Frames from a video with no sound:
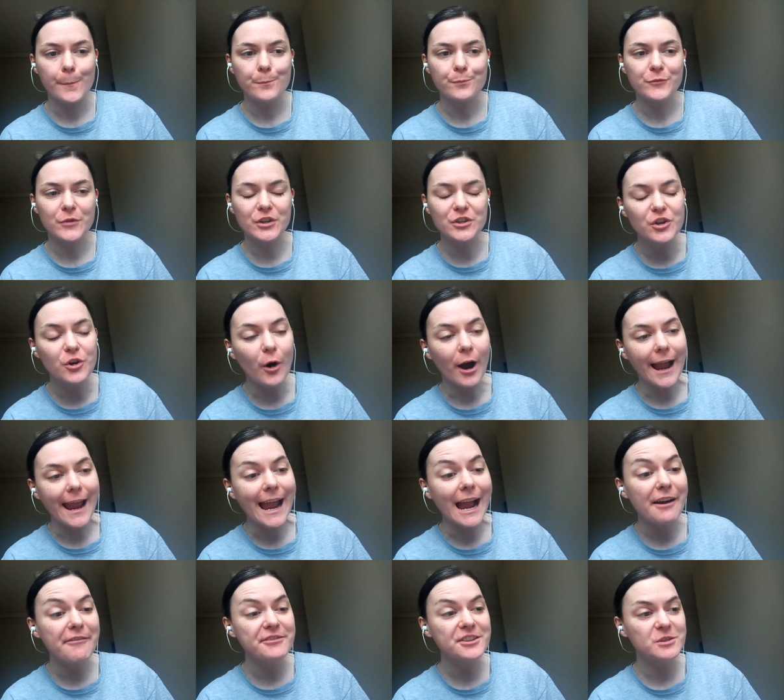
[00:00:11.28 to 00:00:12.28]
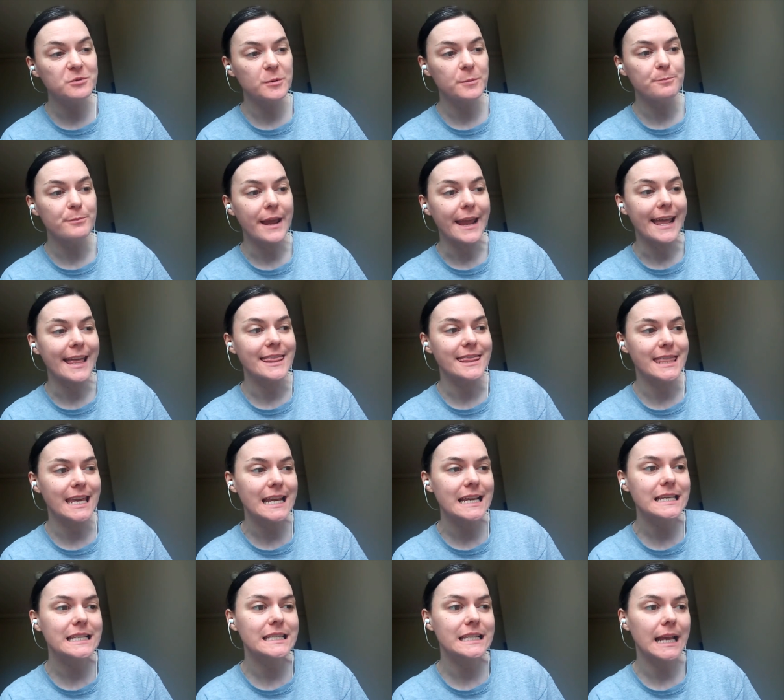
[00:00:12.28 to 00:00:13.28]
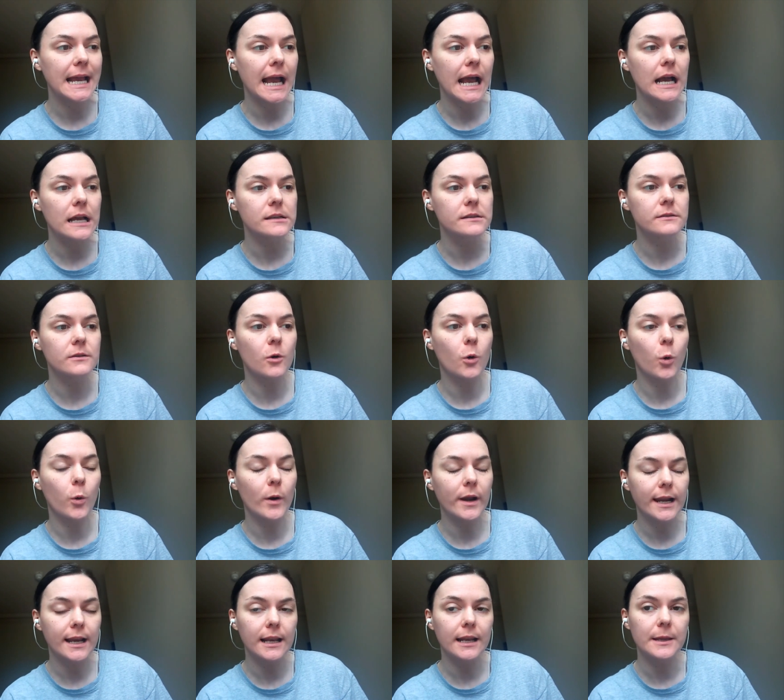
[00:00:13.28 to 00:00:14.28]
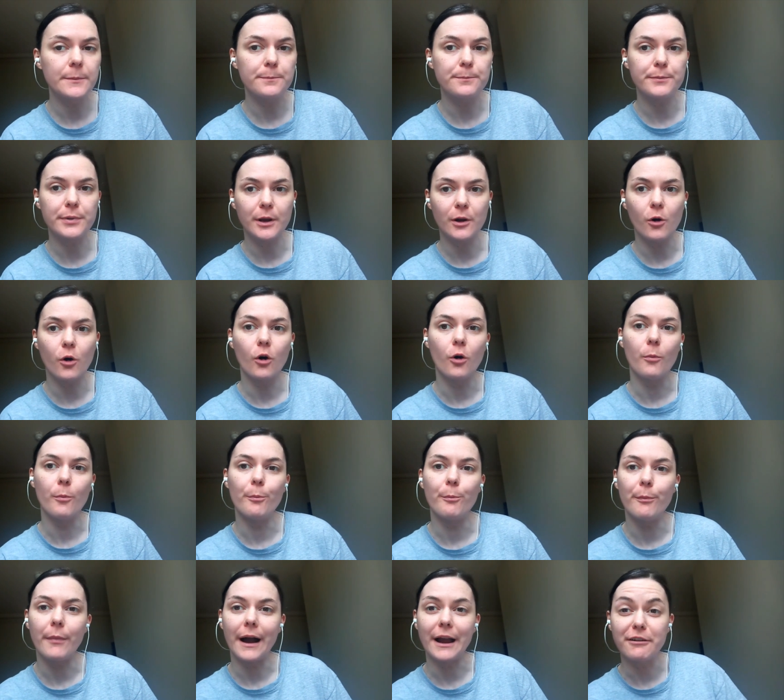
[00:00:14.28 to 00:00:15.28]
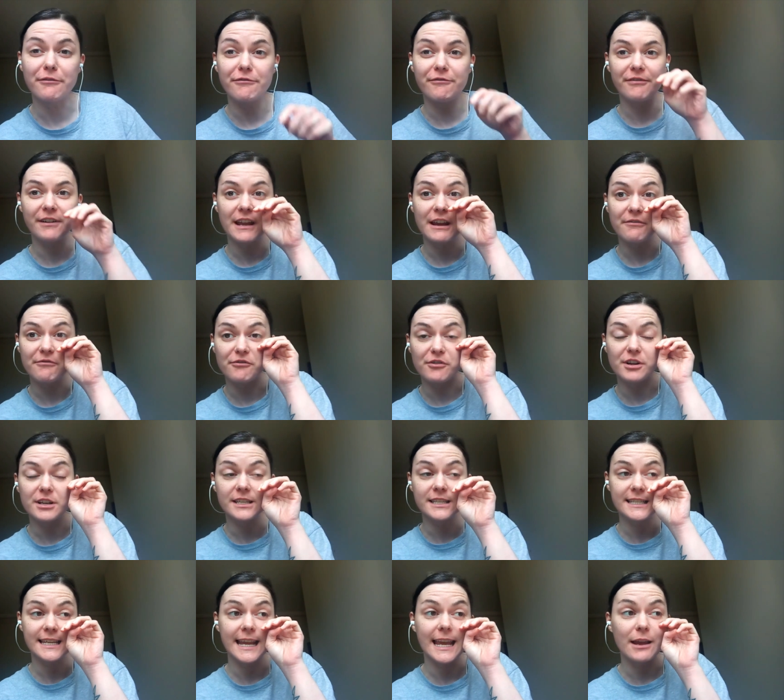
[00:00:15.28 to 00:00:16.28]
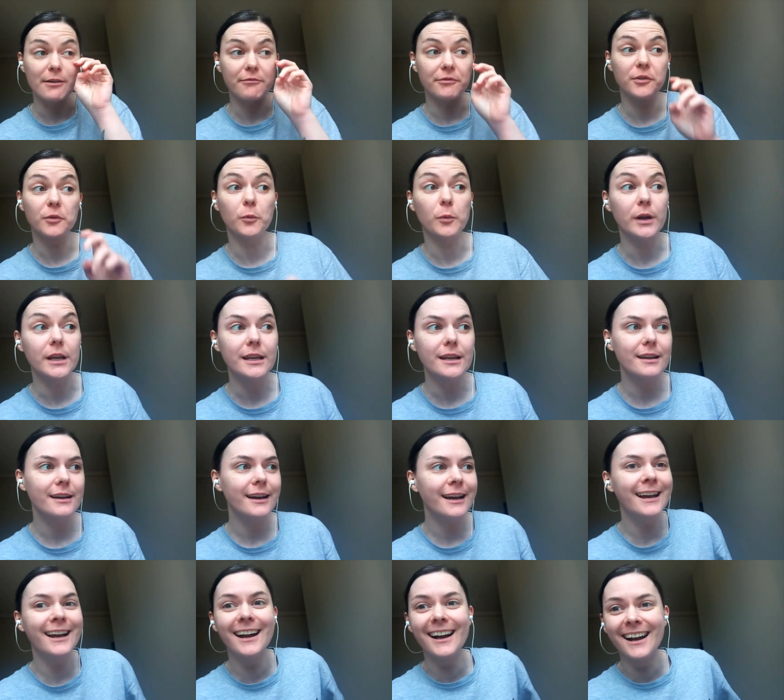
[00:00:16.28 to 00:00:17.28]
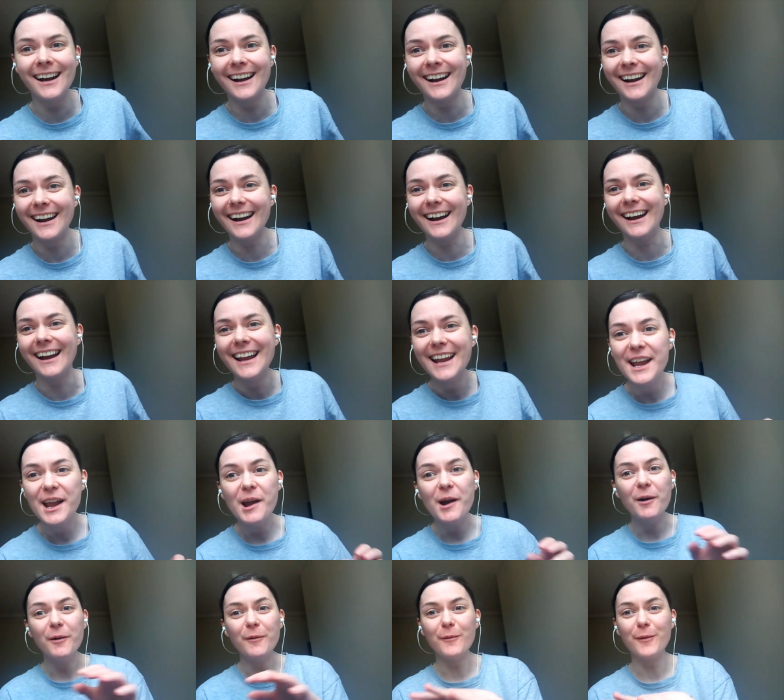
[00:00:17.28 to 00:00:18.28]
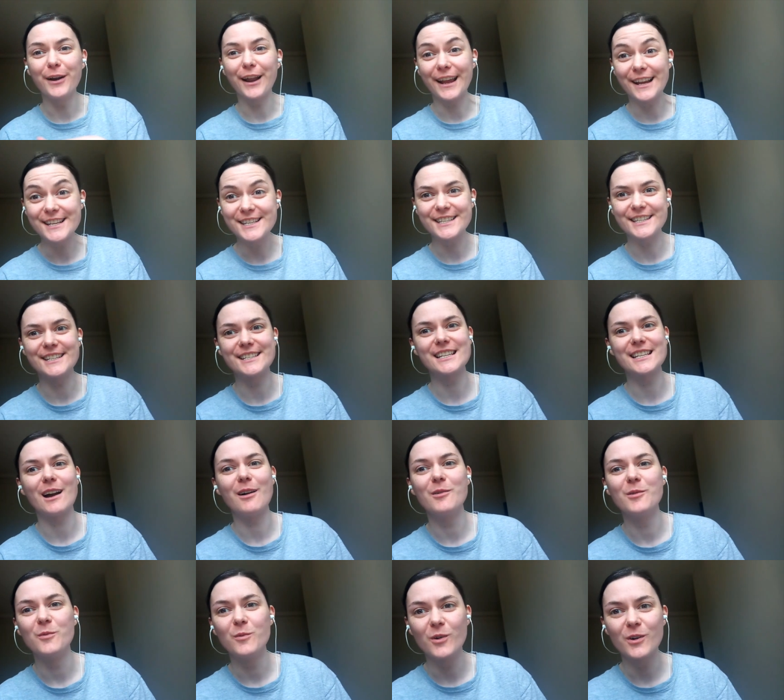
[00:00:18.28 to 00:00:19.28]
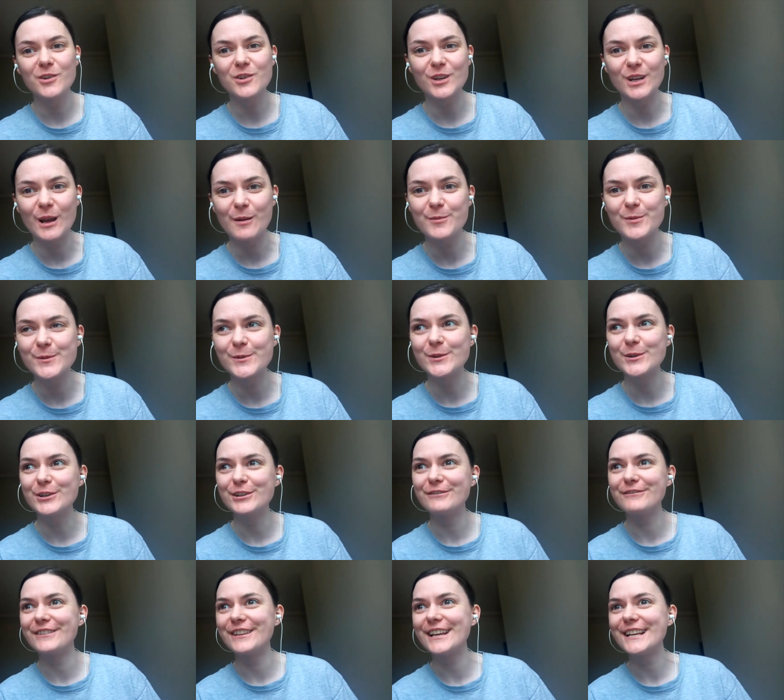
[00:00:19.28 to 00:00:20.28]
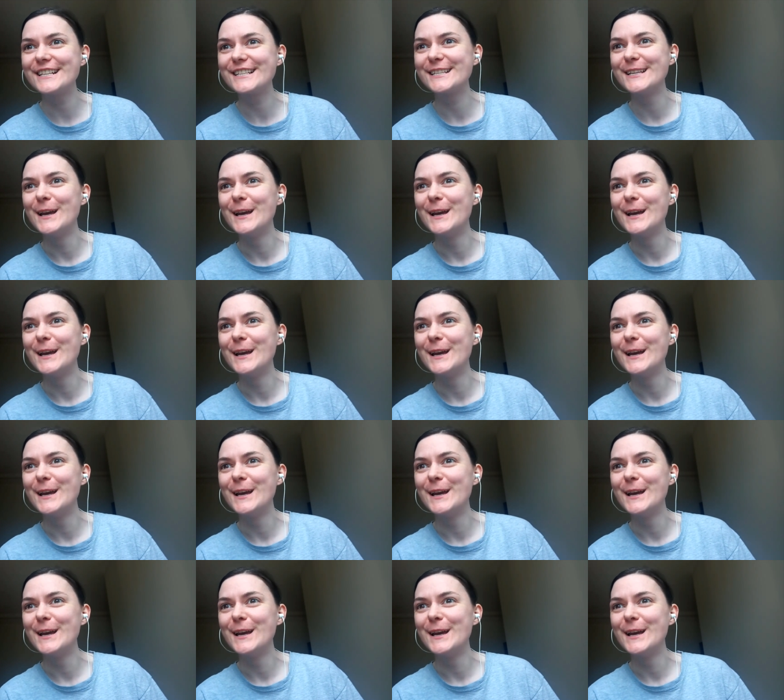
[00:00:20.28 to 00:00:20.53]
Do you know, I have to admit, this has quickly become my favourite day of the week when I sit down and watch an episode of this.